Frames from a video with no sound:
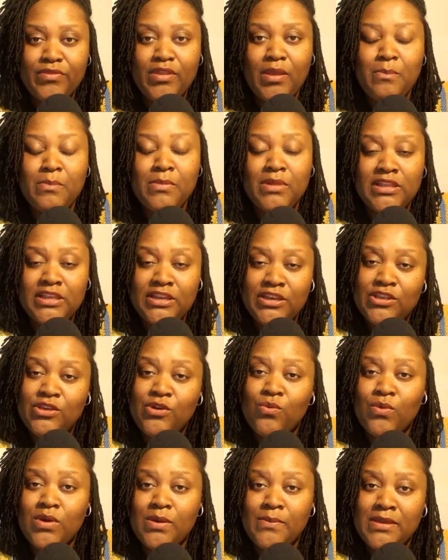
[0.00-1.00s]
millennial
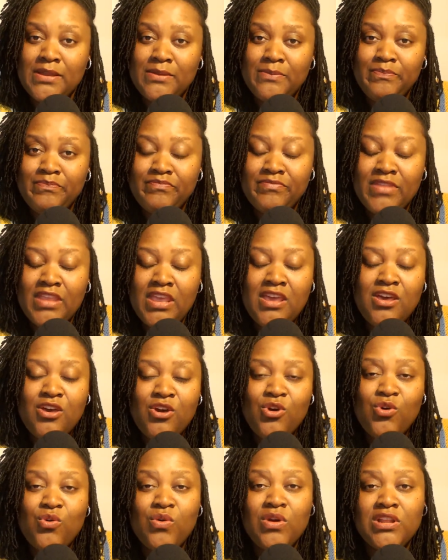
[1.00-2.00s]
women
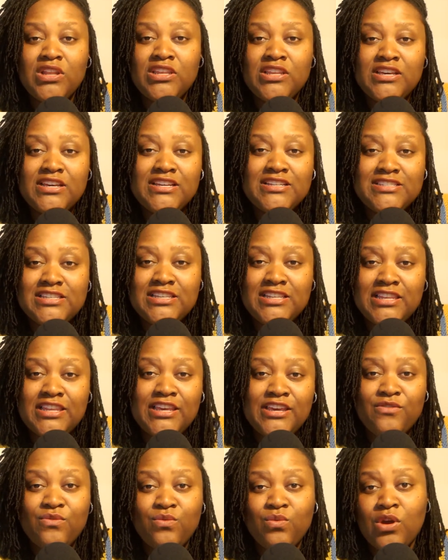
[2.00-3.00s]
who are looking to
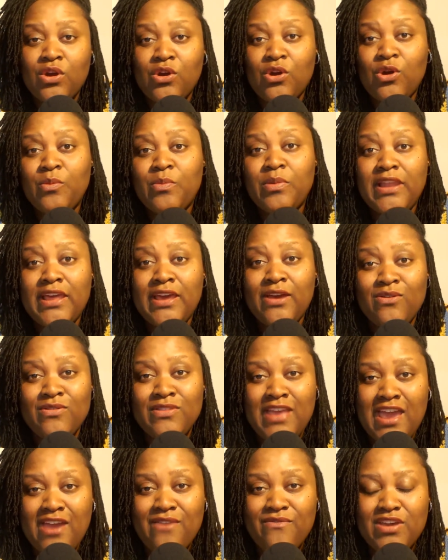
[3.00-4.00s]
live, work, or play on
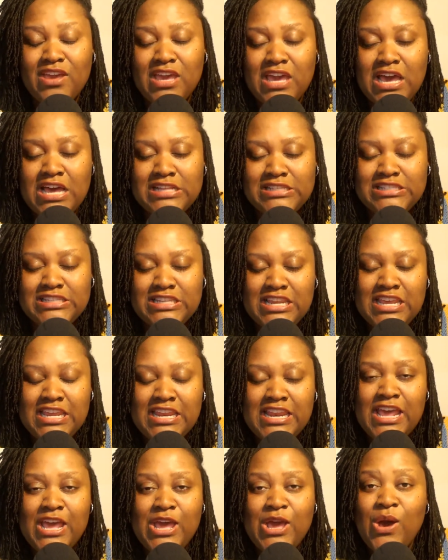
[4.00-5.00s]
the African continent.
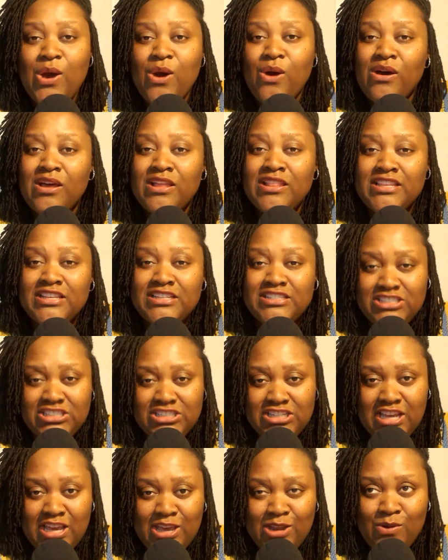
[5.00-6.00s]
On this
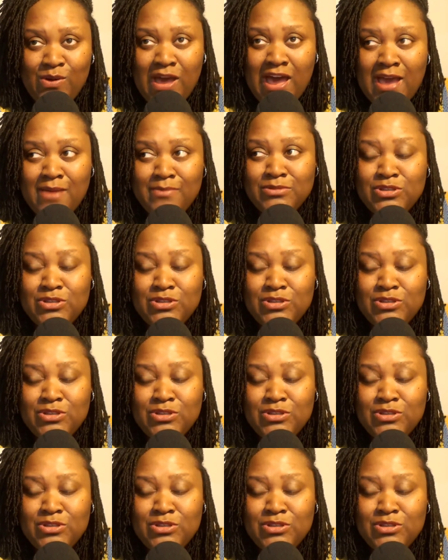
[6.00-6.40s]
channel, I'm